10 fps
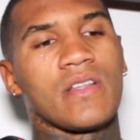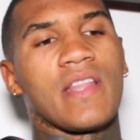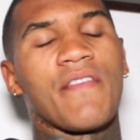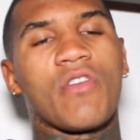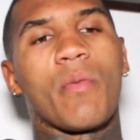
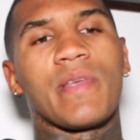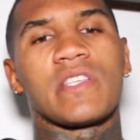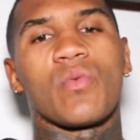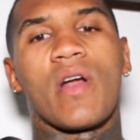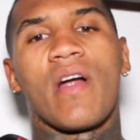They've got me
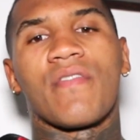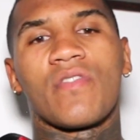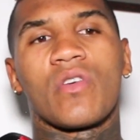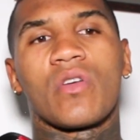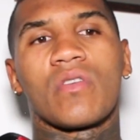to where I've
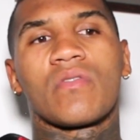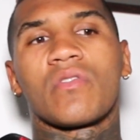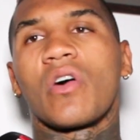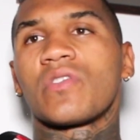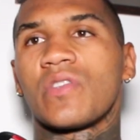
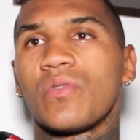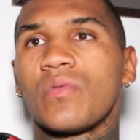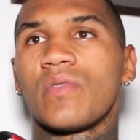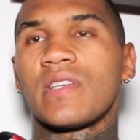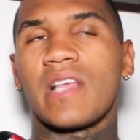got to.
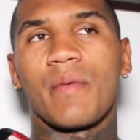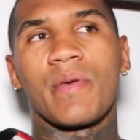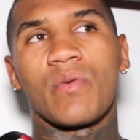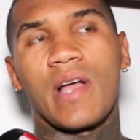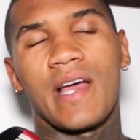It's like
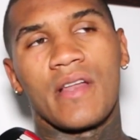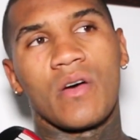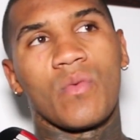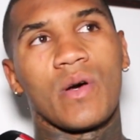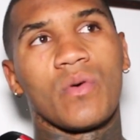people going,
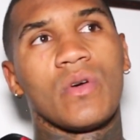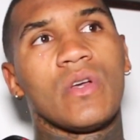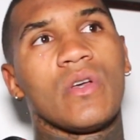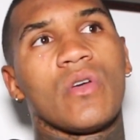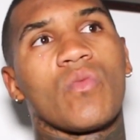oh, well,
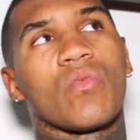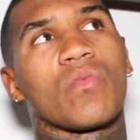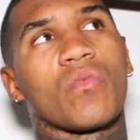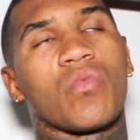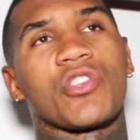
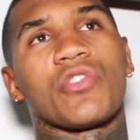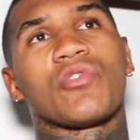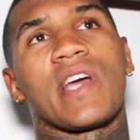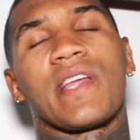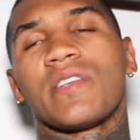would you
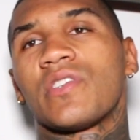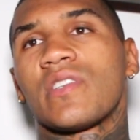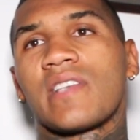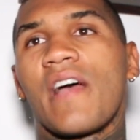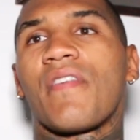change...
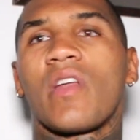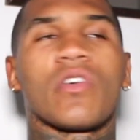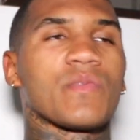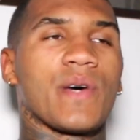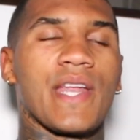Say if I
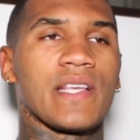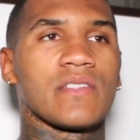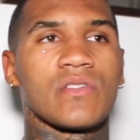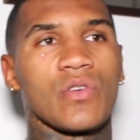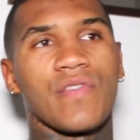lost my
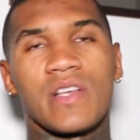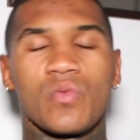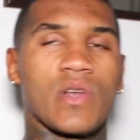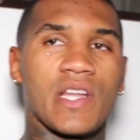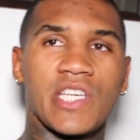next two
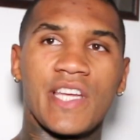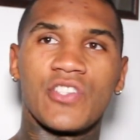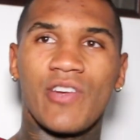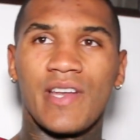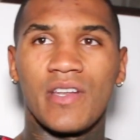fights, would I change
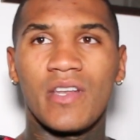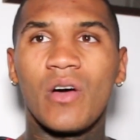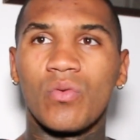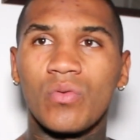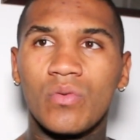trainer? No.